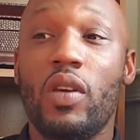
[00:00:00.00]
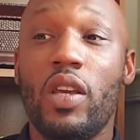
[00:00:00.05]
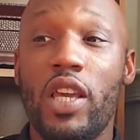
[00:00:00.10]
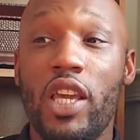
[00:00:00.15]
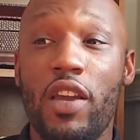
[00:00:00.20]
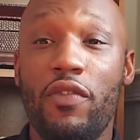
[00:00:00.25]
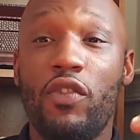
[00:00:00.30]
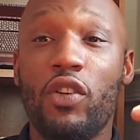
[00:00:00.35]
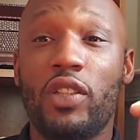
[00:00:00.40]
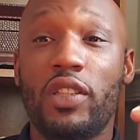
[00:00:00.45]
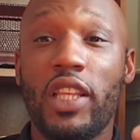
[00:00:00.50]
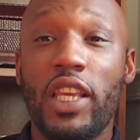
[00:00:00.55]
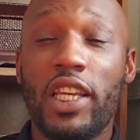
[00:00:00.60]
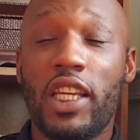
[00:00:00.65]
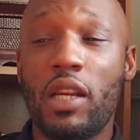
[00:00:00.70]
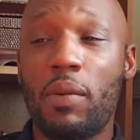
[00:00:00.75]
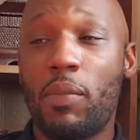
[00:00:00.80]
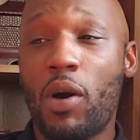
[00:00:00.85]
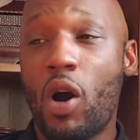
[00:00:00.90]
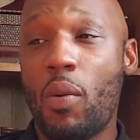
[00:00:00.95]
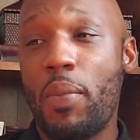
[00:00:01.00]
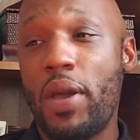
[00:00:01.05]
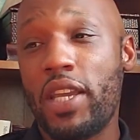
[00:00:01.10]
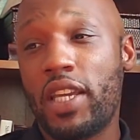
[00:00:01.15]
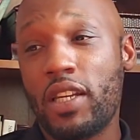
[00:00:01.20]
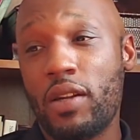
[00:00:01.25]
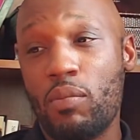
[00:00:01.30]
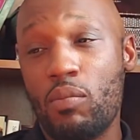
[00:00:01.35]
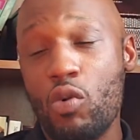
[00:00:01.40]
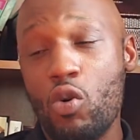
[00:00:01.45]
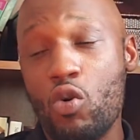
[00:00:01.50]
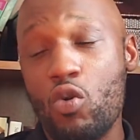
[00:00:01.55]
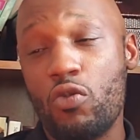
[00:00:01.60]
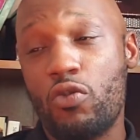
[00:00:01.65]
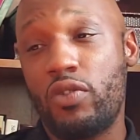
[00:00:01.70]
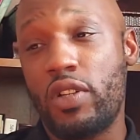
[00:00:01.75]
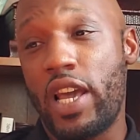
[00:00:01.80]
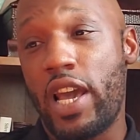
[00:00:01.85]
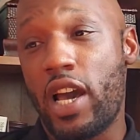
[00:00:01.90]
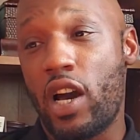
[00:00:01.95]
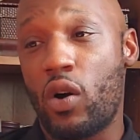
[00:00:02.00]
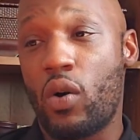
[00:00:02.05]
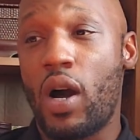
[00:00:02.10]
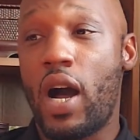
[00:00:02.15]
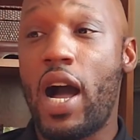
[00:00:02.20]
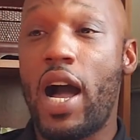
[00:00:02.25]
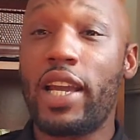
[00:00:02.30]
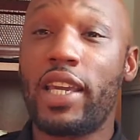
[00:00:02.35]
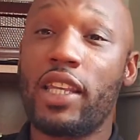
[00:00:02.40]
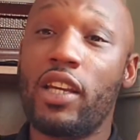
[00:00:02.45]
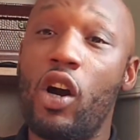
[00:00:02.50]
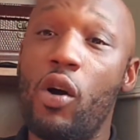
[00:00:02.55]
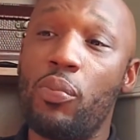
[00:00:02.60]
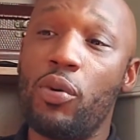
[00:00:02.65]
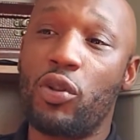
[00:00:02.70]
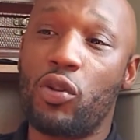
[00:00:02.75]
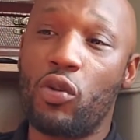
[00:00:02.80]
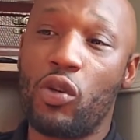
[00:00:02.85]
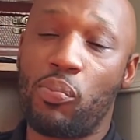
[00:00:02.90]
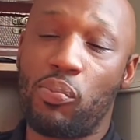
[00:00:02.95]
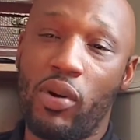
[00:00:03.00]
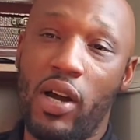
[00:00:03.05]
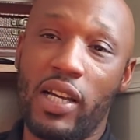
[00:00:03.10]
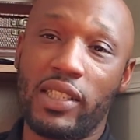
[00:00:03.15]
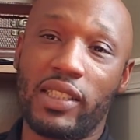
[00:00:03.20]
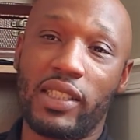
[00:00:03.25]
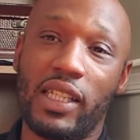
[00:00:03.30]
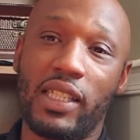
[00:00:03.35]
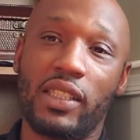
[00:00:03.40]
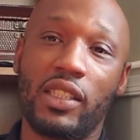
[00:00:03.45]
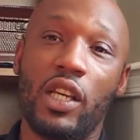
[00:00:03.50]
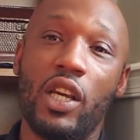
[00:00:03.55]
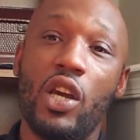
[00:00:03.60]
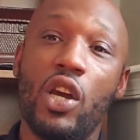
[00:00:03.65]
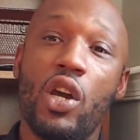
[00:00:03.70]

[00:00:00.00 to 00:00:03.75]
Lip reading: if you're thinking about making a move now, I can help you through the process.